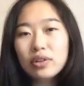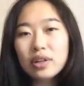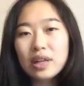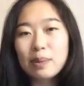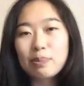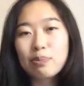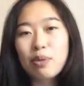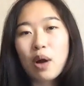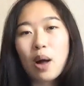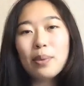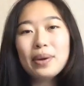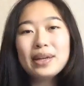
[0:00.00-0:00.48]
it
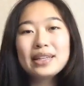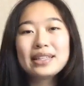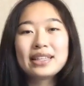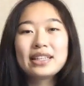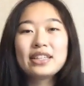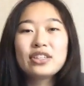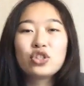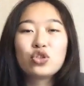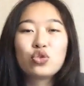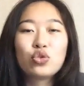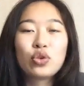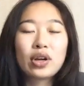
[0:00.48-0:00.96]
probably
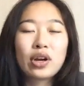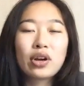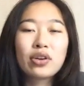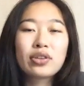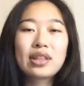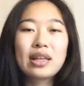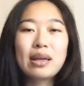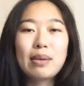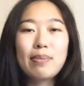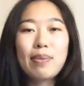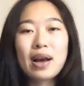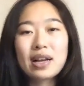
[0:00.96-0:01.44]
didn't trigger
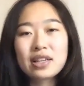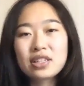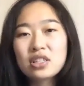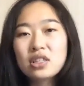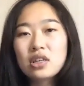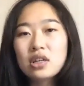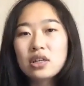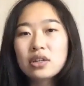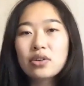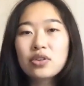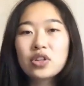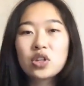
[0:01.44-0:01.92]
the impact
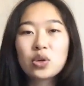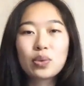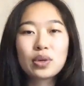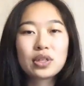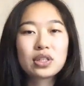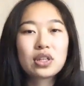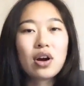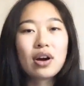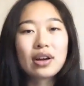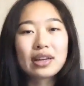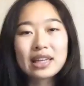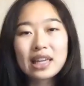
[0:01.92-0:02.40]
scenario you were
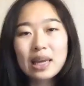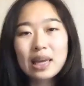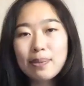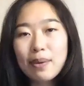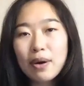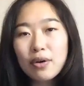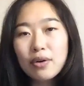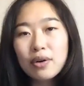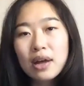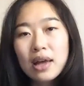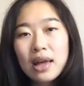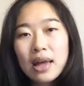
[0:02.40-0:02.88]
talking
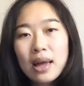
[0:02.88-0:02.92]
about,